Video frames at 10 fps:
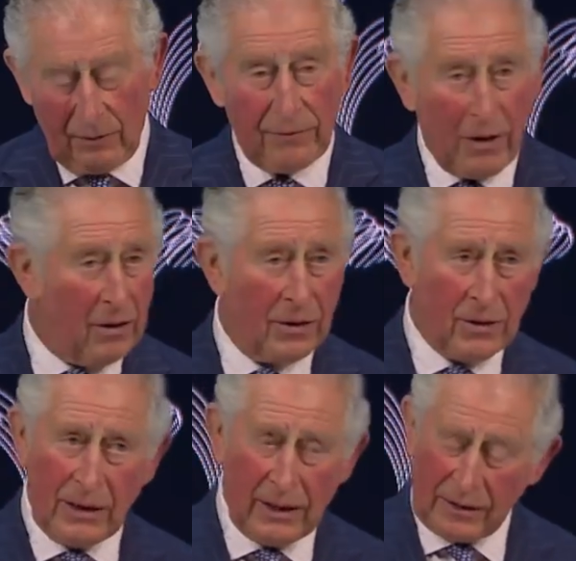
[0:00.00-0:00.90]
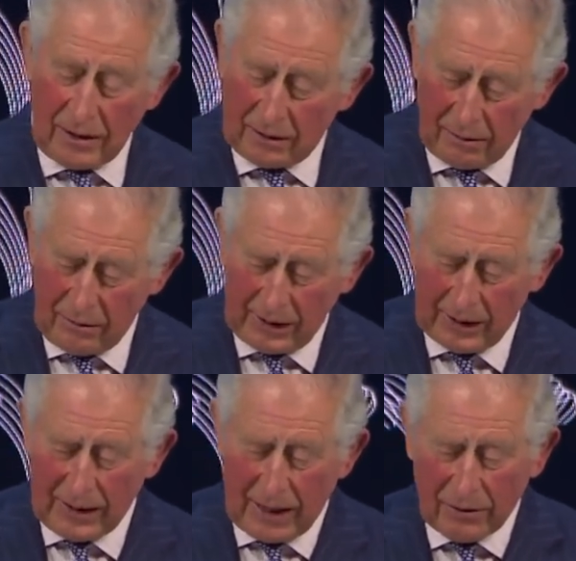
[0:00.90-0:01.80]
In forestry, ladies and gentlemen,
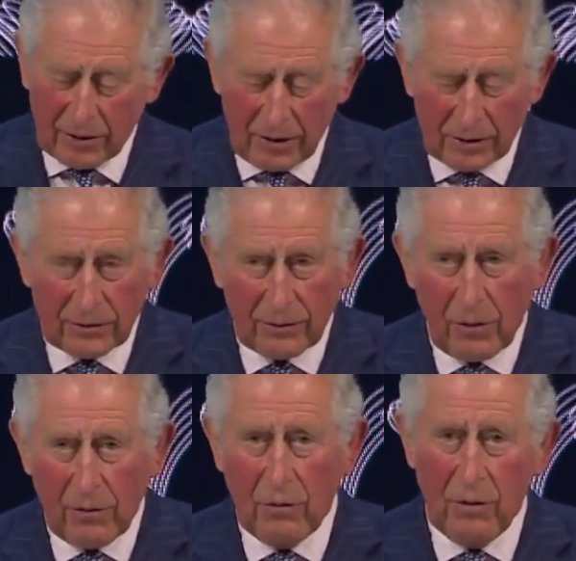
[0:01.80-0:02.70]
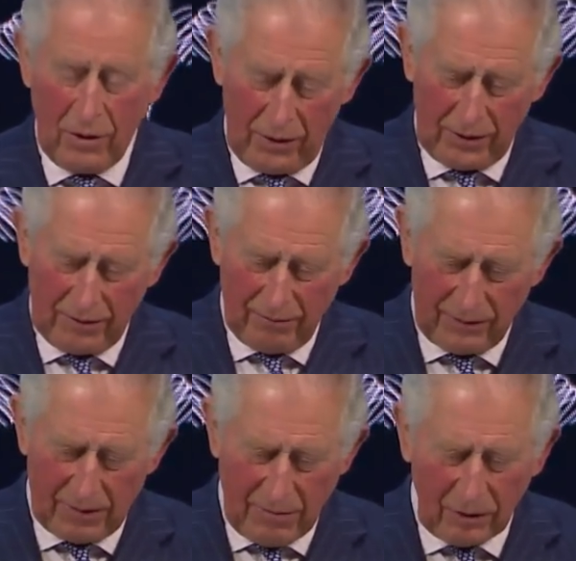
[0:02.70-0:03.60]
we can now transform wood,
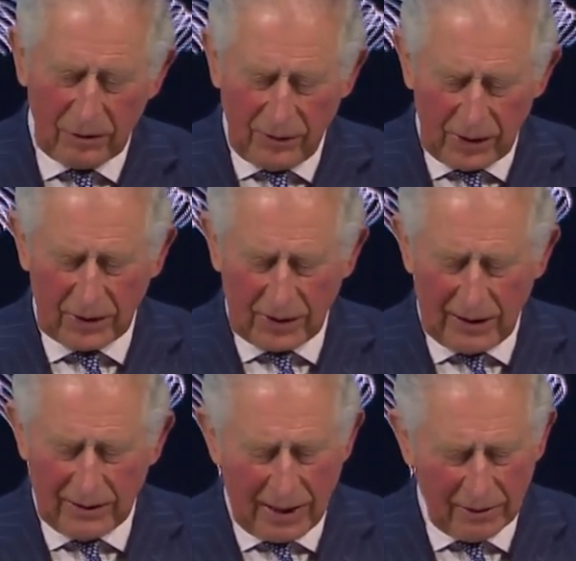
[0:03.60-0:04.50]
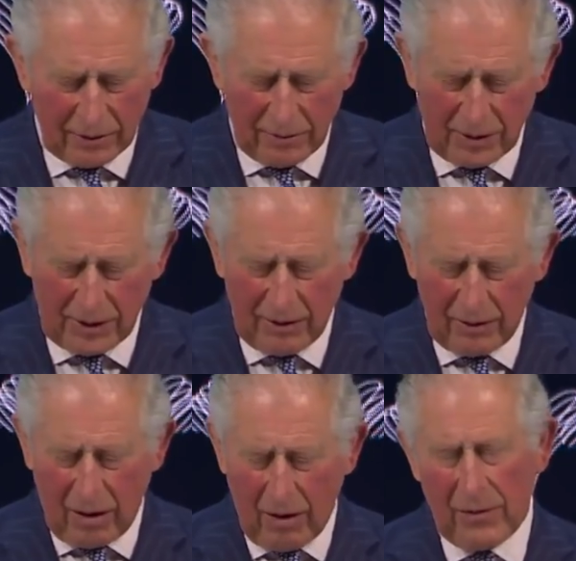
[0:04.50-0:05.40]
the most versatile natural
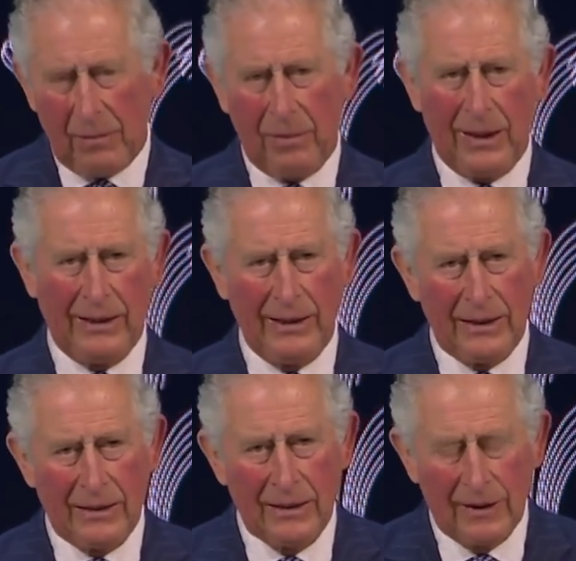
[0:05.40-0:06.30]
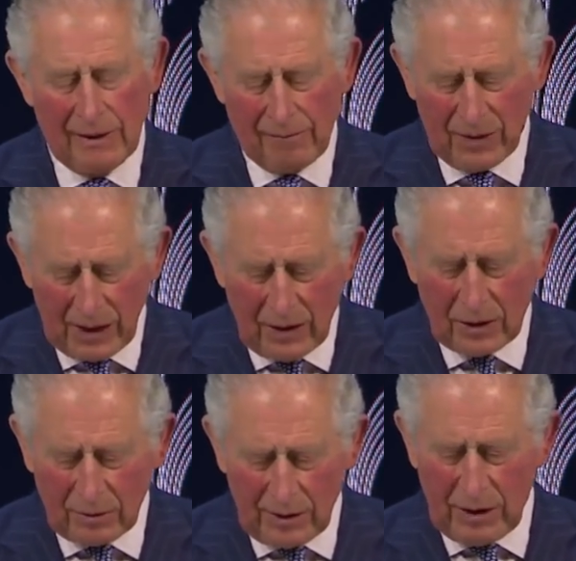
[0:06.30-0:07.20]
material on the planet,
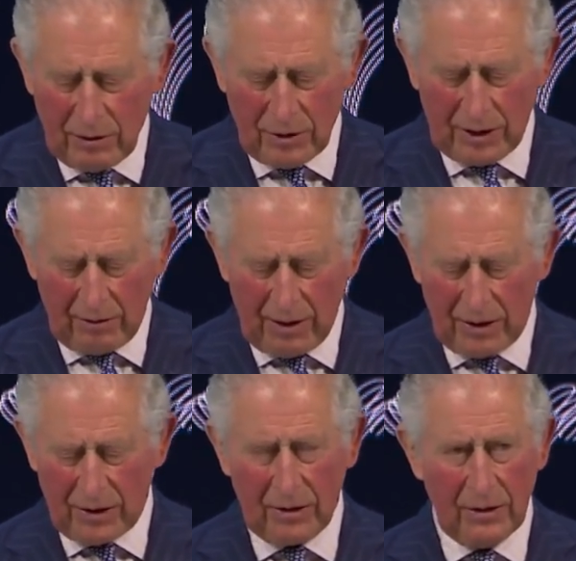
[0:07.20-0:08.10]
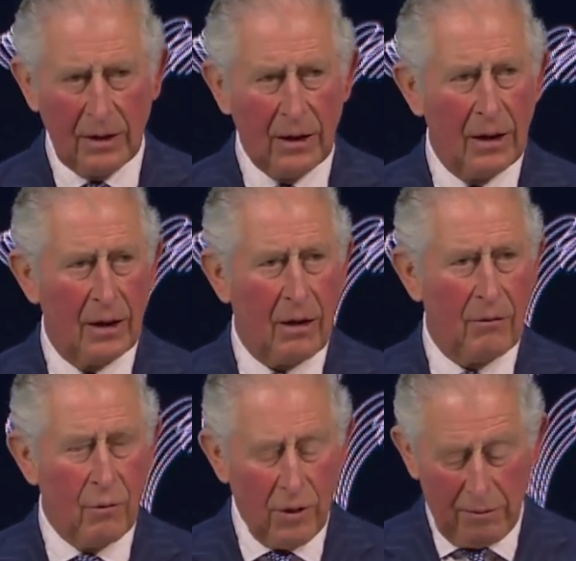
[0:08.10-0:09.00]
into a new generation
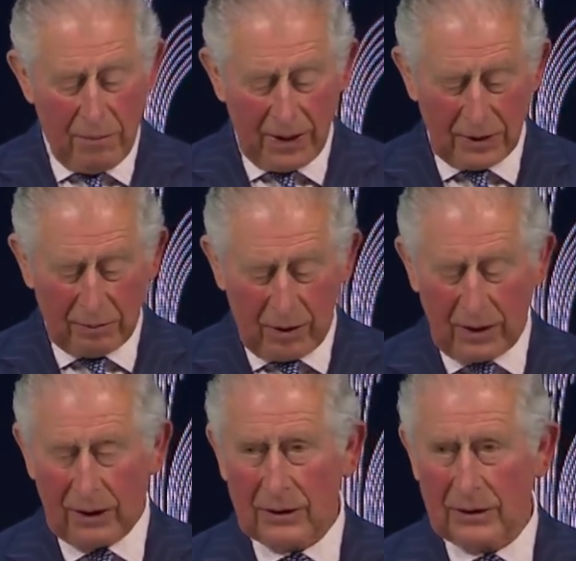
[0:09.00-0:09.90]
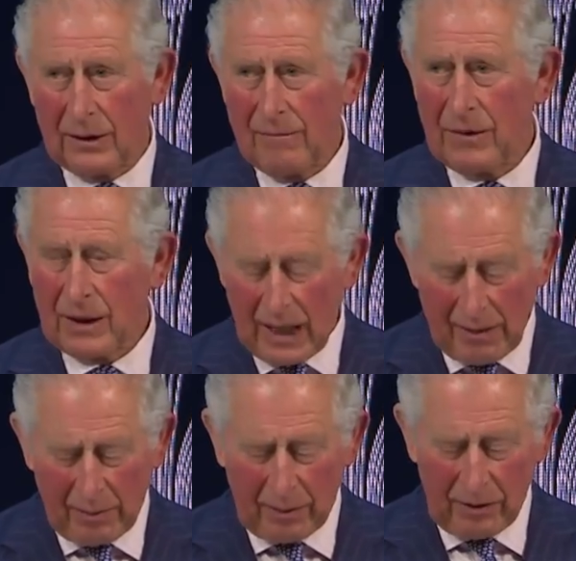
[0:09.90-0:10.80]
of wood-based products
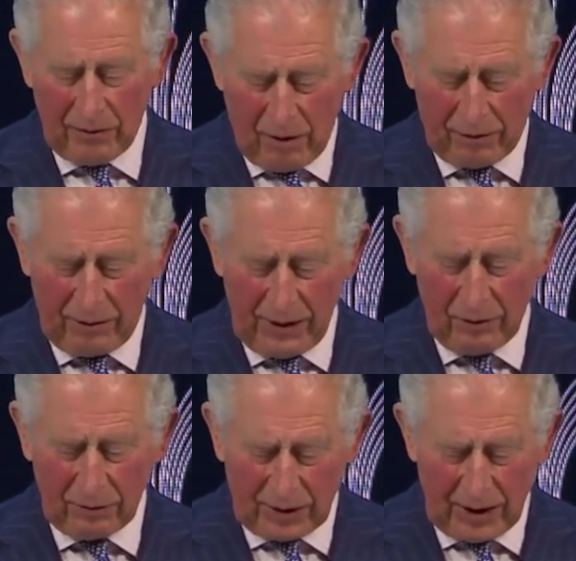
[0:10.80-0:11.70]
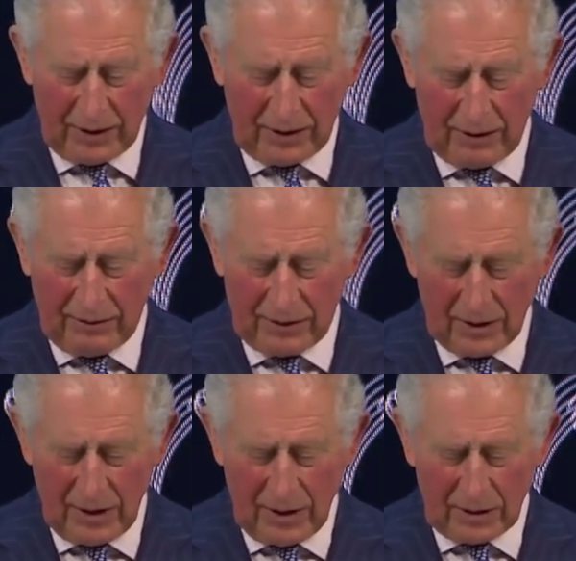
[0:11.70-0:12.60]
capable of offering
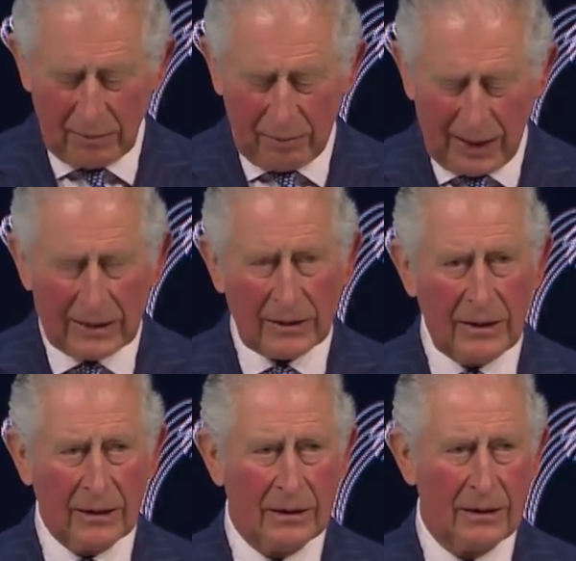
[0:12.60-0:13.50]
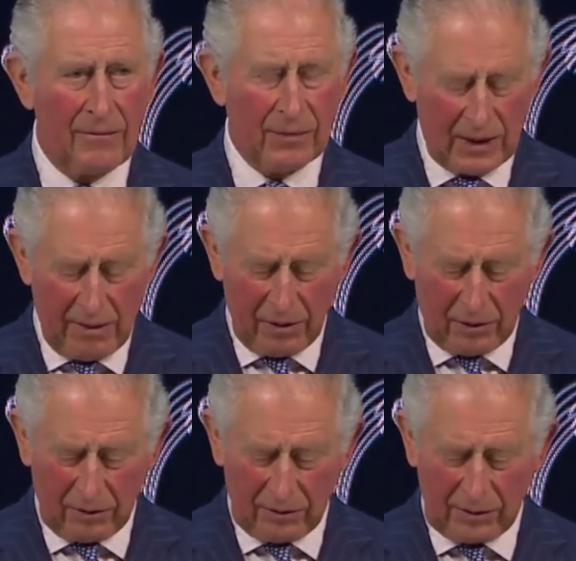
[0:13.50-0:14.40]
alternatives to plastics,
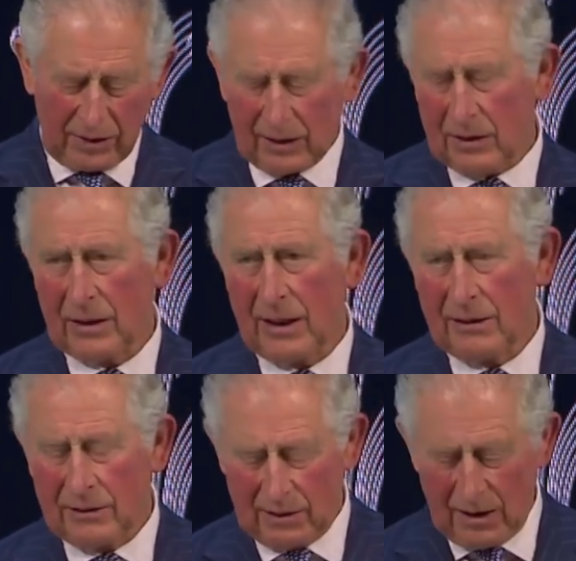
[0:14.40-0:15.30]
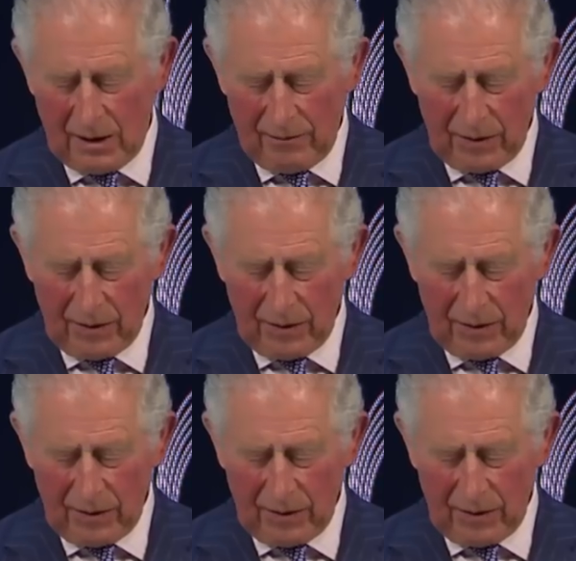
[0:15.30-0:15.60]
chemicals, textiles,